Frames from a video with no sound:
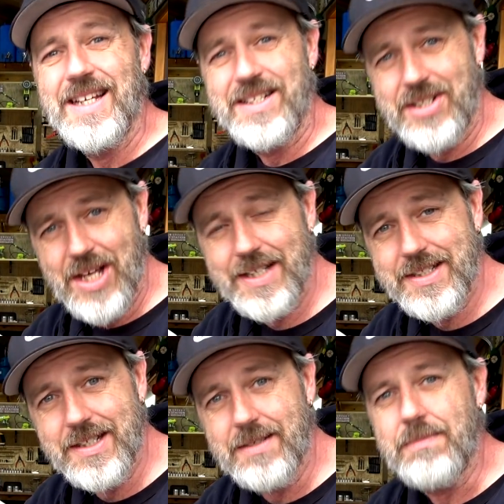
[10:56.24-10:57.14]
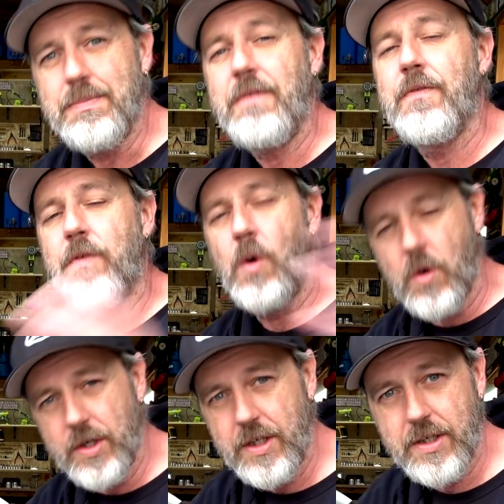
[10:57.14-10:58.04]
test it
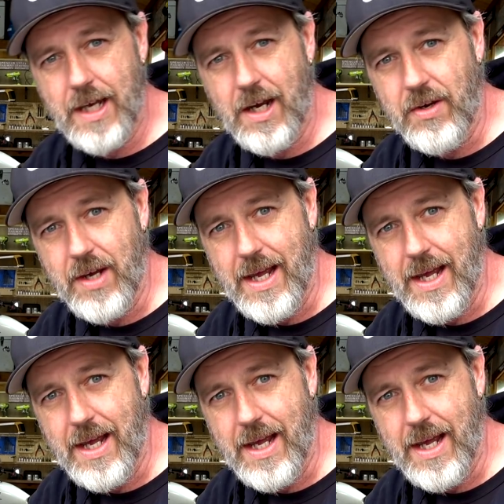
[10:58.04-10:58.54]
before you go